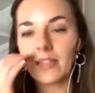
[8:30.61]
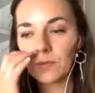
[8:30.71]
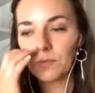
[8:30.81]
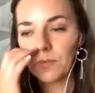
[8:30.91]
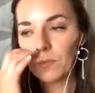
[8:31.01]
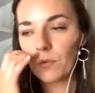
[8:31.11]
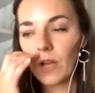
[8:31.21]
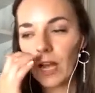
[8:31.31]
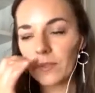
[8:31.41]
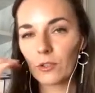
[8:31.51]
that people
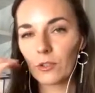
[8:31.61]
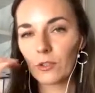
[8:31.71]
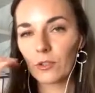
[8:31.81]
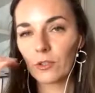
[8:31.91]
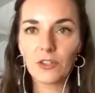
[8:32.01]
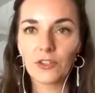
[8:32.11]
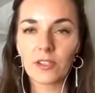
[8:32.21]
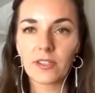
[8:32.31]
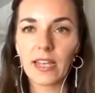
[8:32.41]
coming to my sessions,